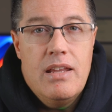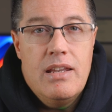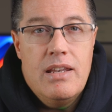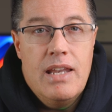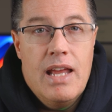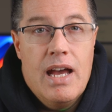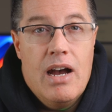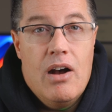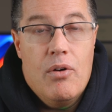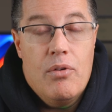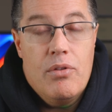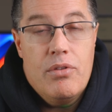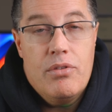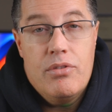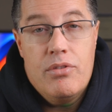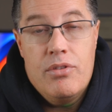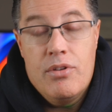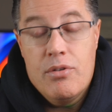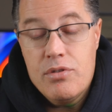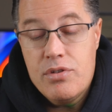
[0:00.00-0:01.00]
Now,
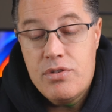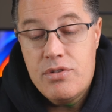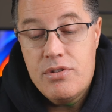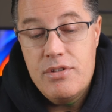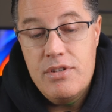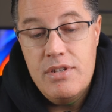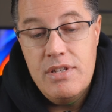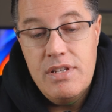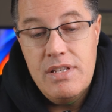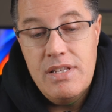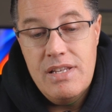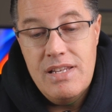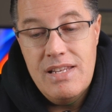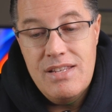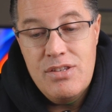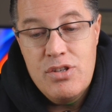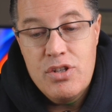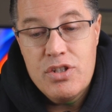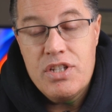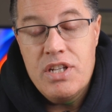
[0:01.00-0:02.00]
there's
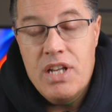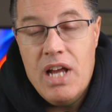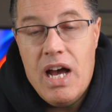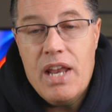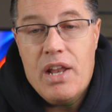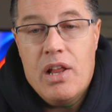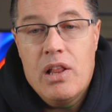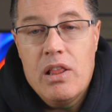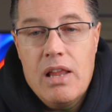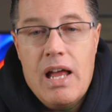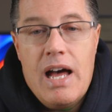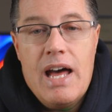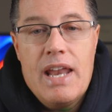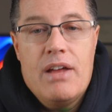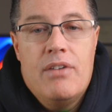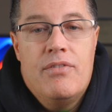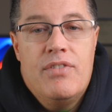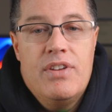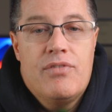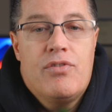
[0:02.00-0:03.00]
just not a lot
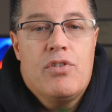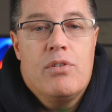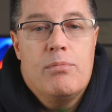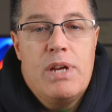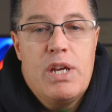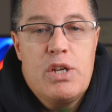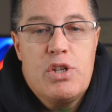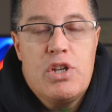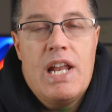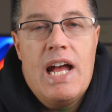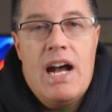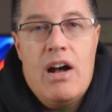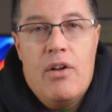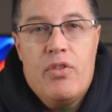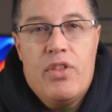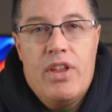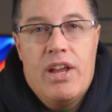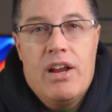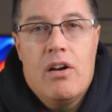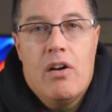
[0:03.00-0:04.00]
of information
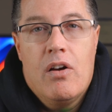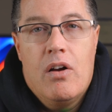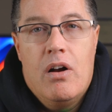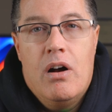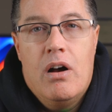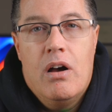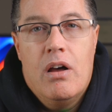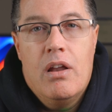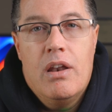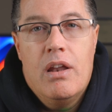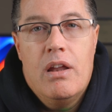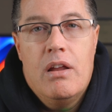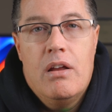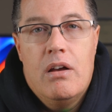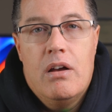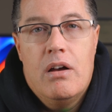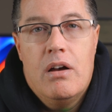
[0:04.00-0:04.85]
out there on